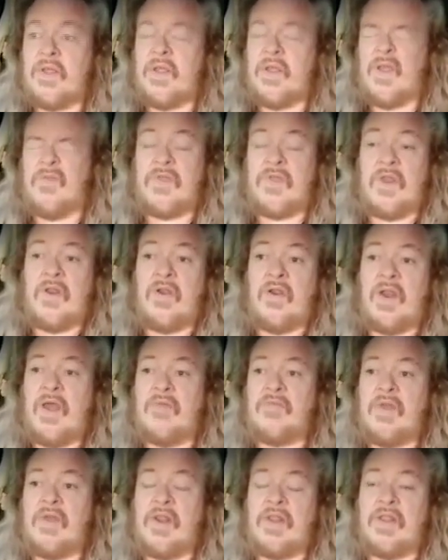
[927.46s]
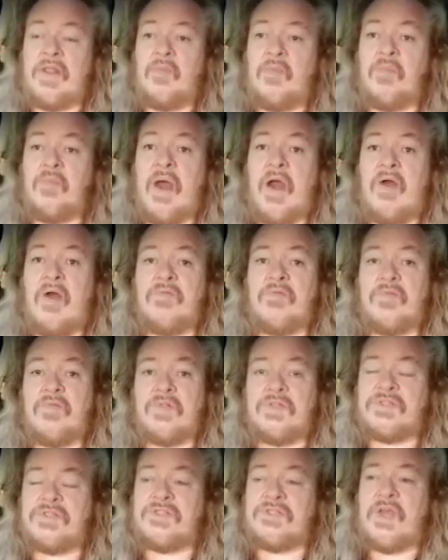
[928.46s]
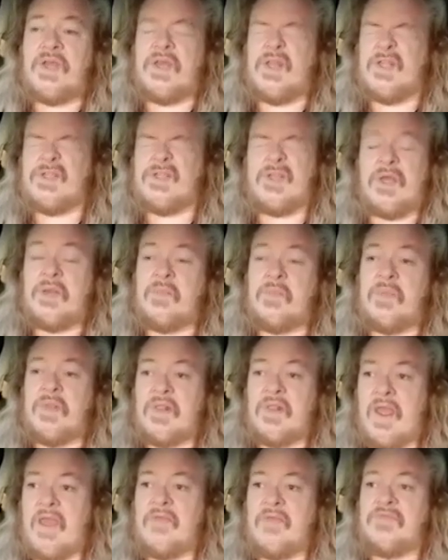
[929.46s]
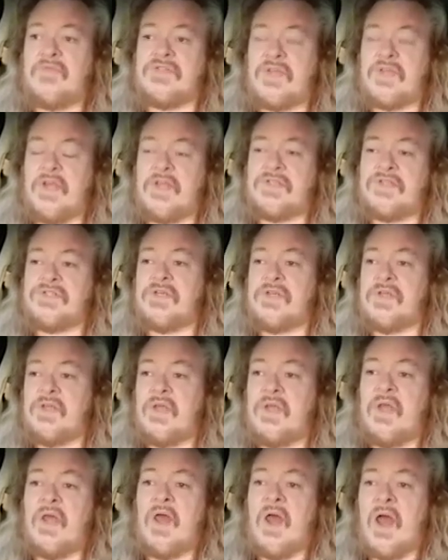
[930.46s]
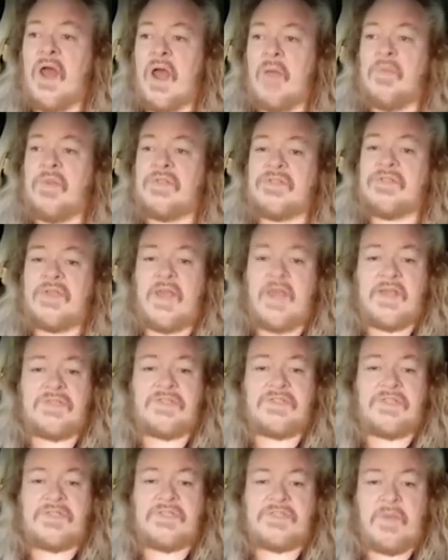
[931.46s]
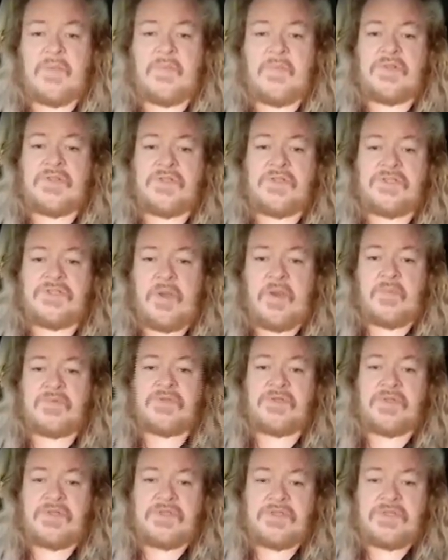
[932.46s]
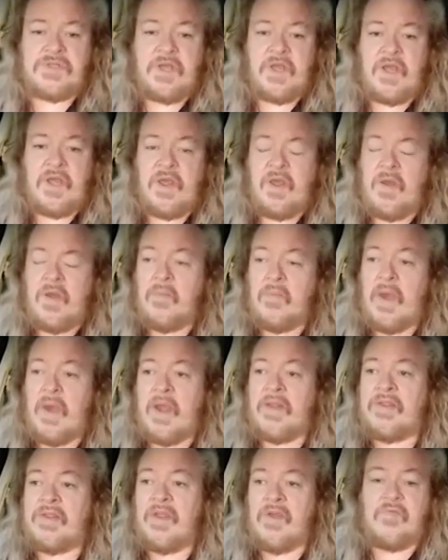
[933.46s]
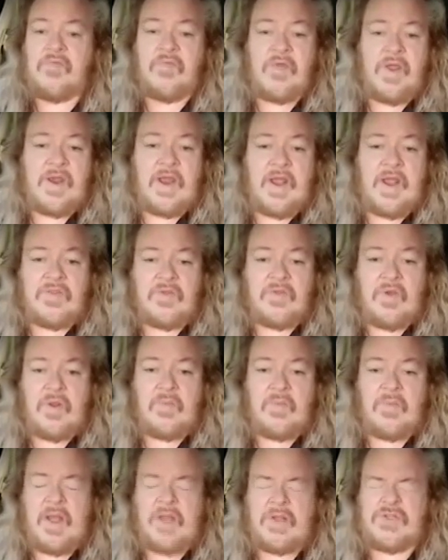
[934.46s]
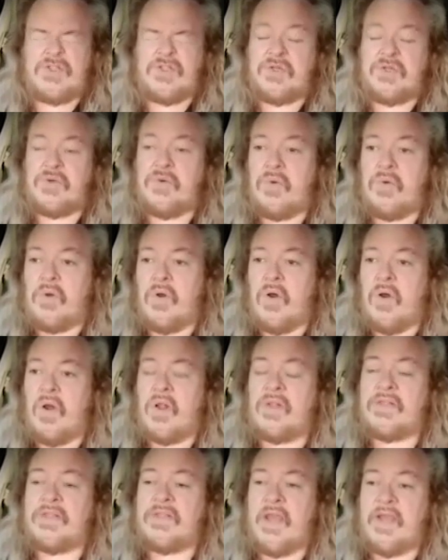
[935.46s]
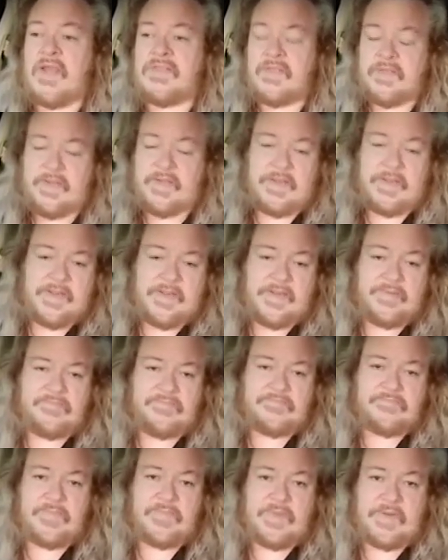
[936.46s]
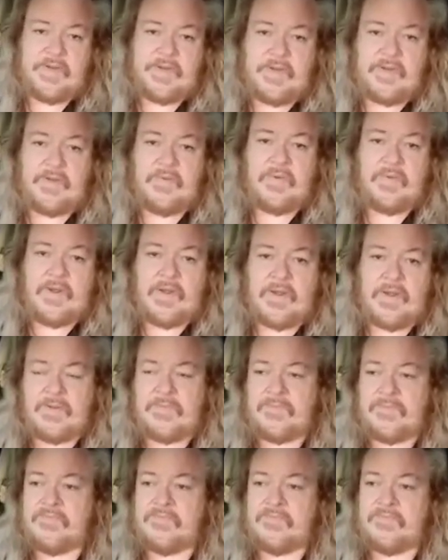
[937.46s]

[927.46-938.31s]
if they don't have anything powerful to say that's going to be life changing, I'm into essence, I'm into substance. My dear friend, I thought about you all day today, and here you are.